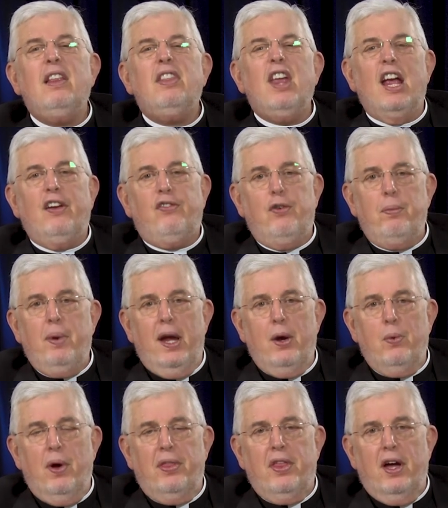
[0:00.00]
Thanks for
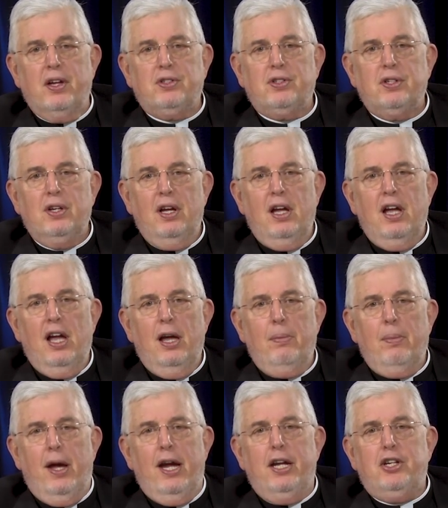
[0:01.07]
being with us.
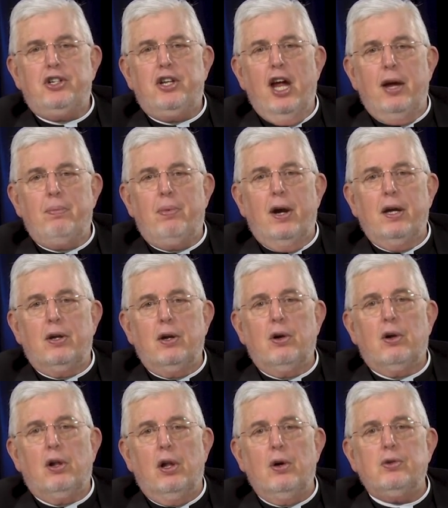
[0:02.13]
May each day bring you
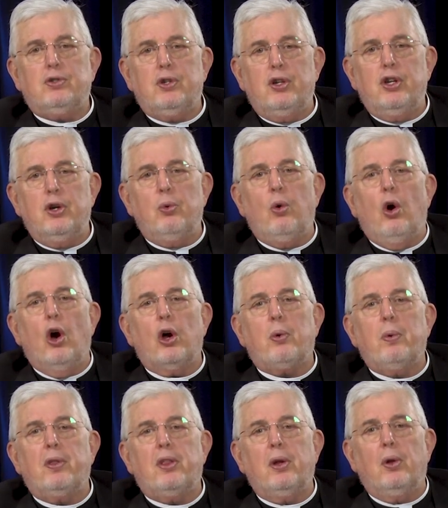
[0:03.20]
closer in your
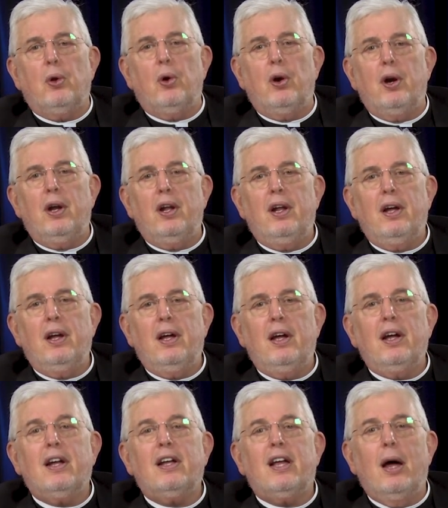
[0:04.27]
walk with the Lord.
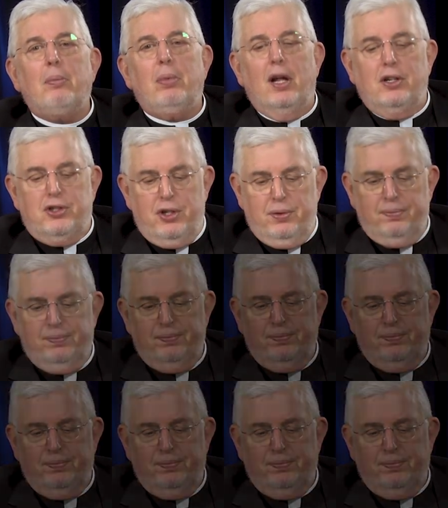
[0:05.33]
God bless you.